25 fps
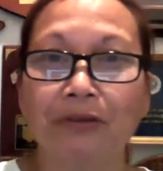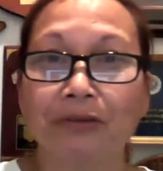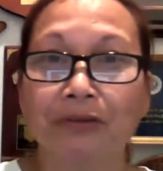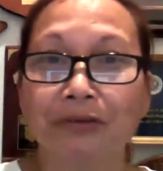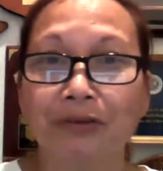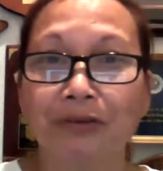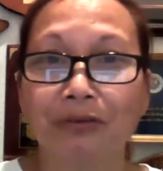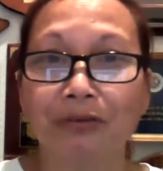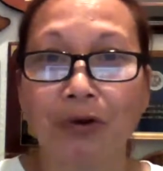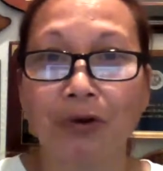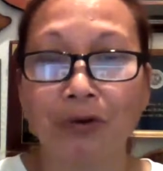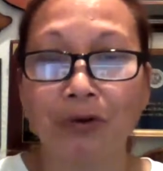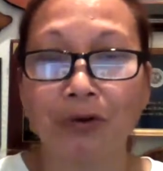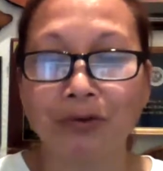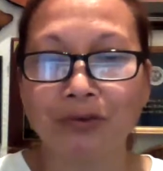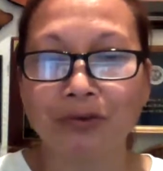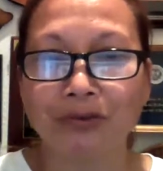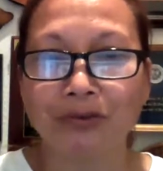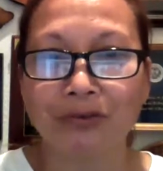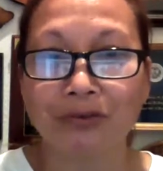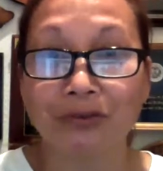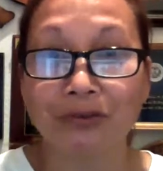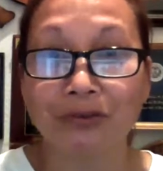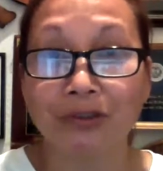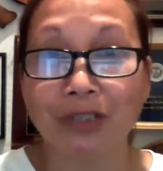the road,
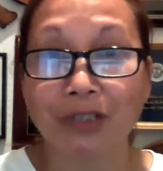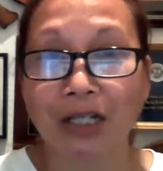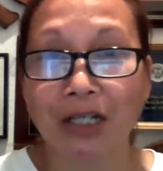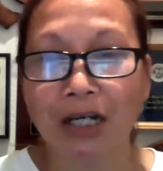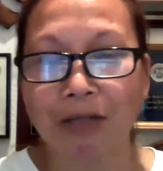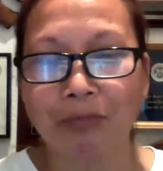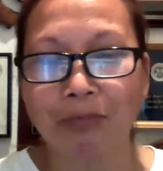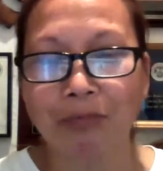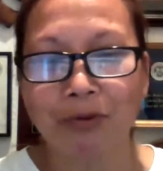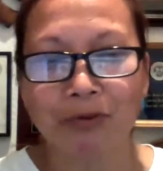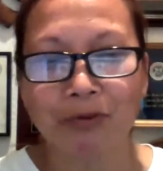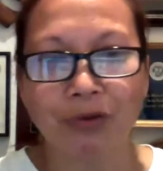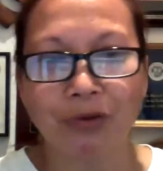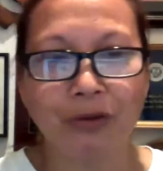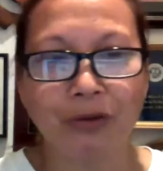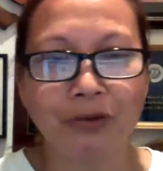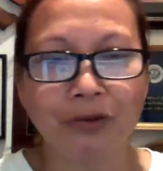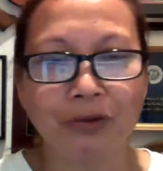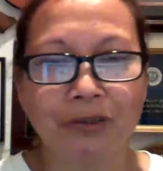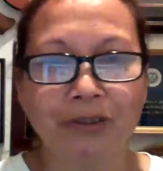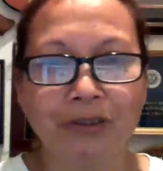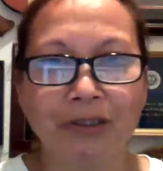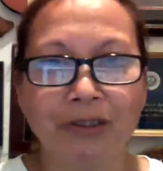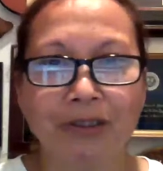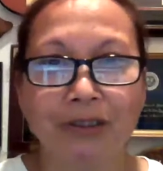on a cobble road.
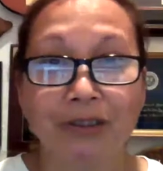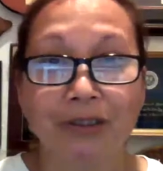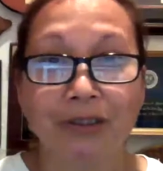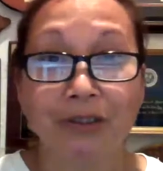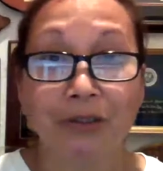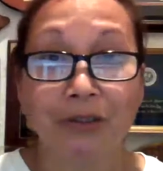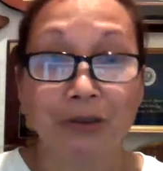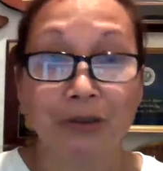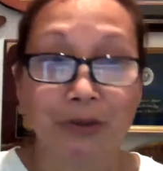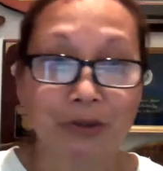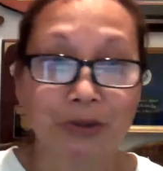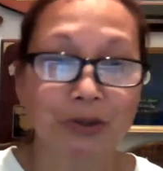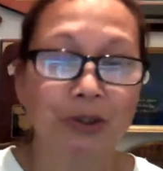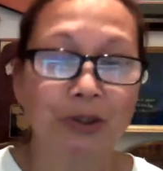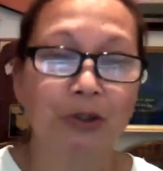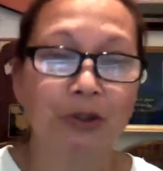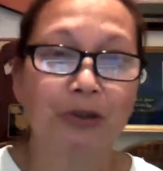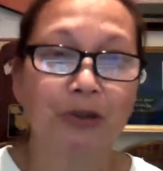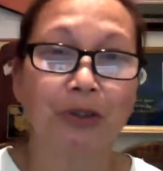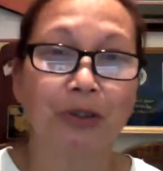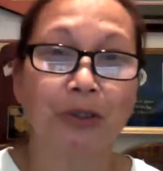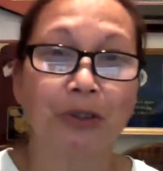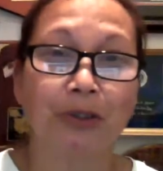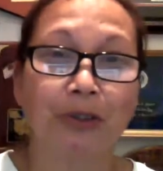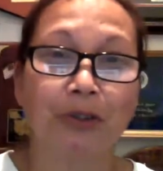So
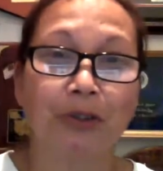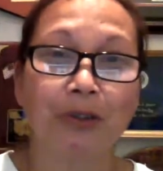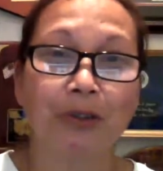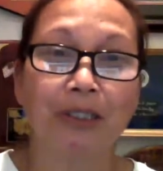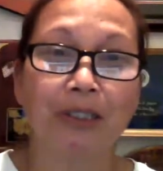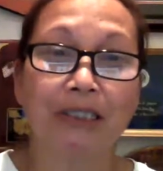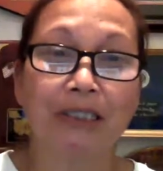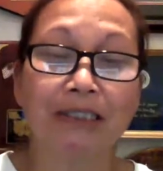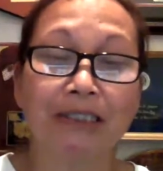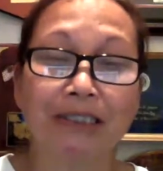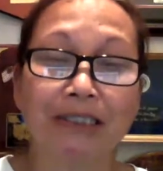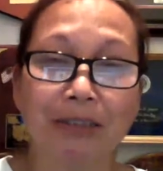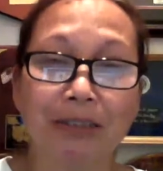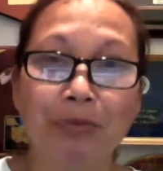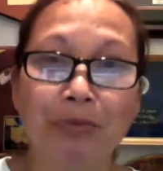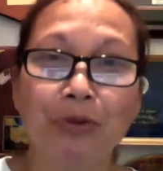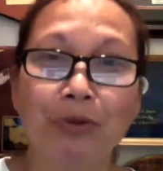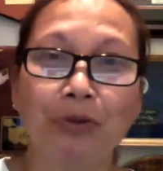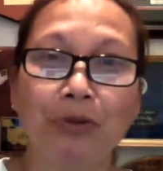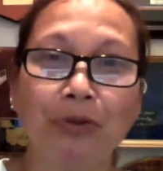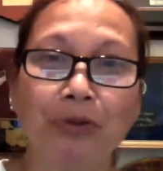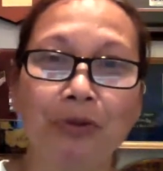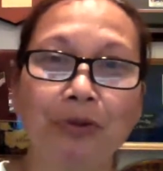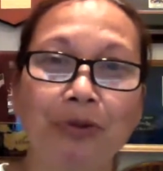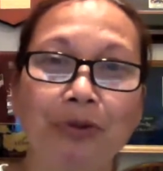in
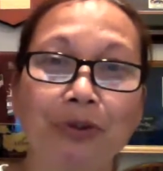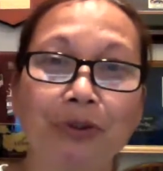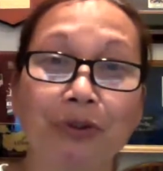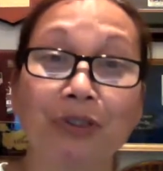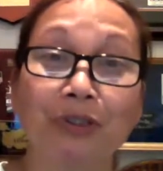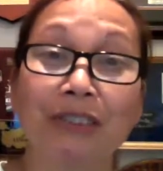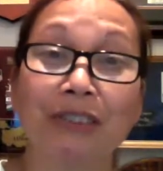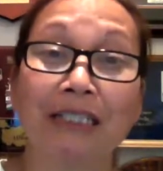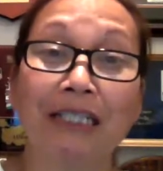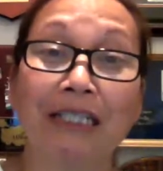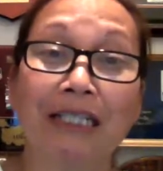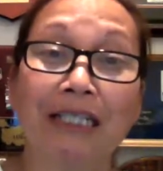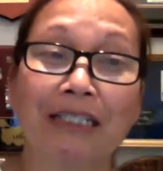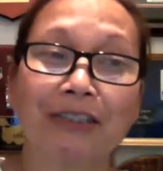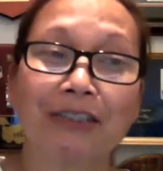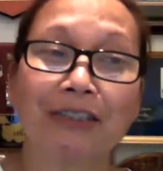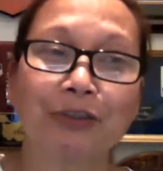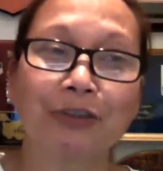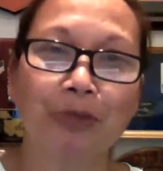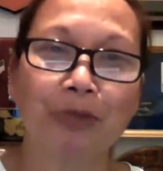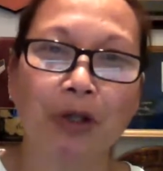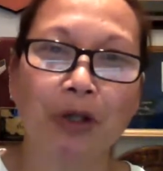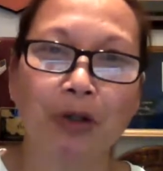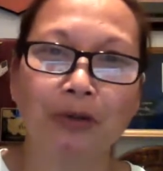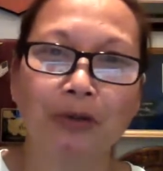Cebu, you see lots of
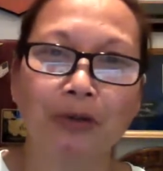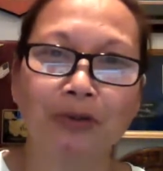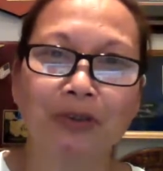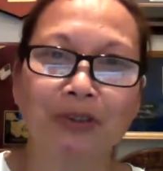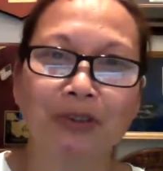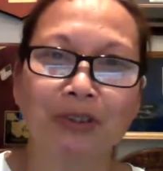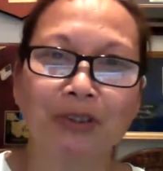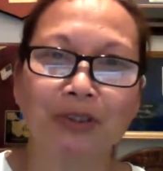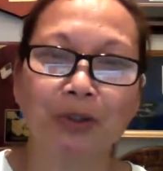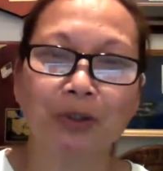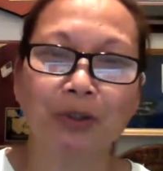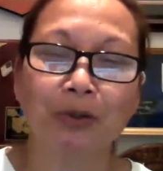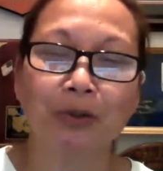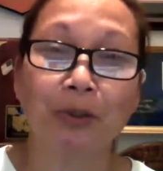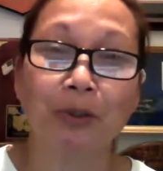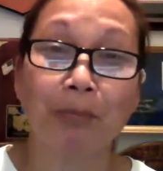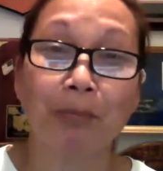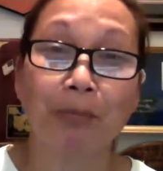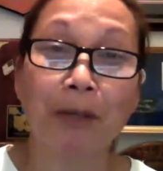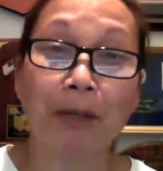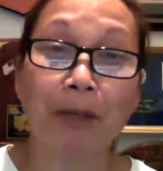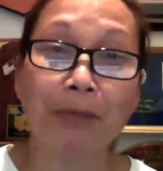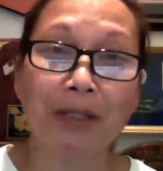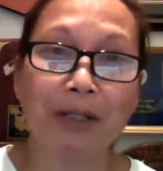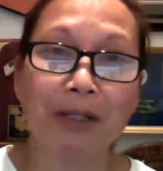goats. So the
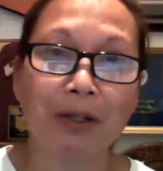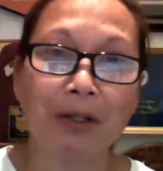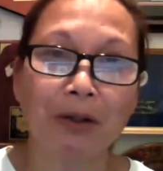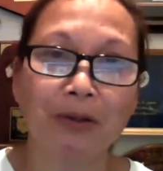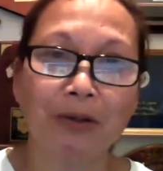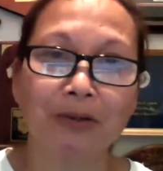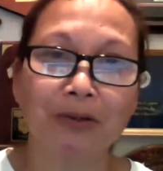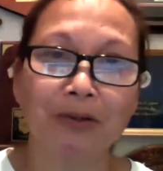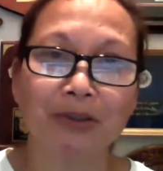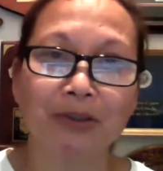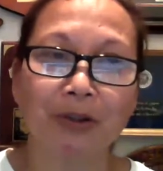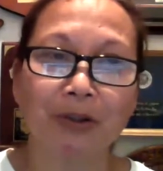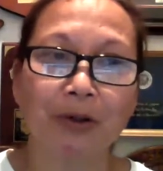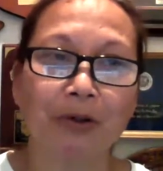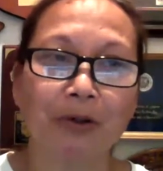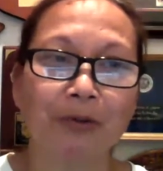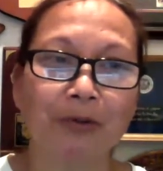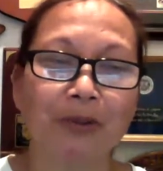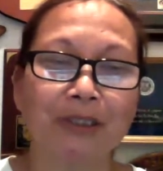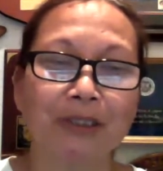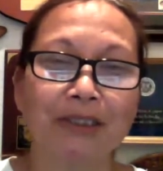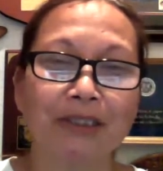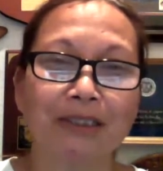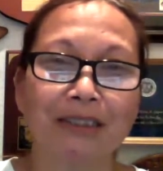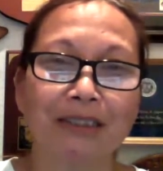mommy goats
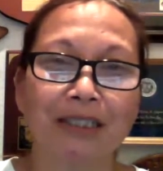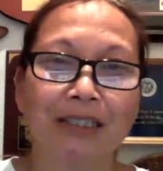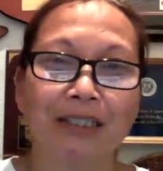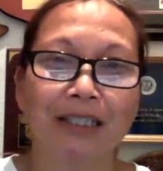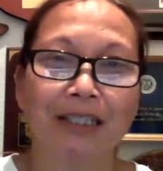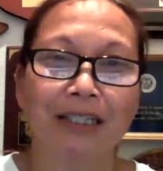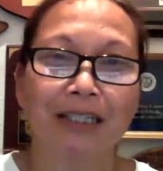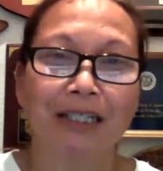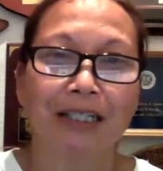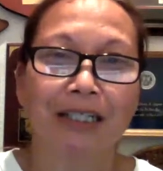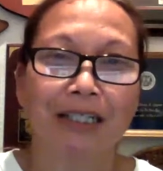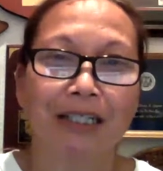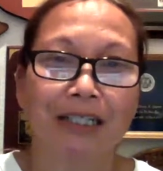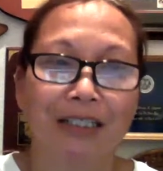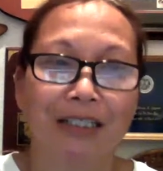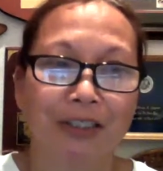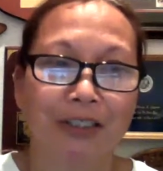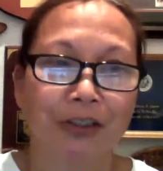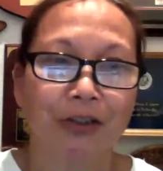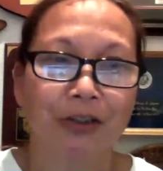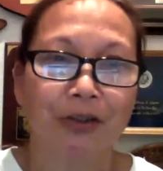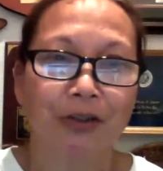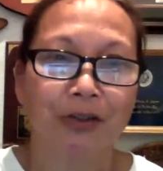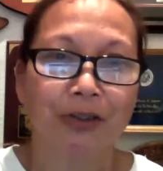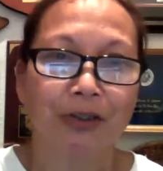always,
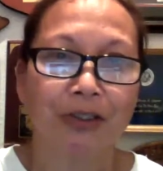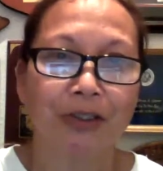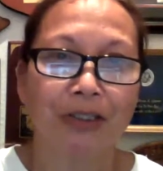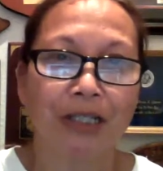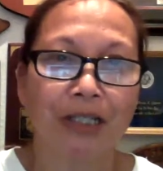the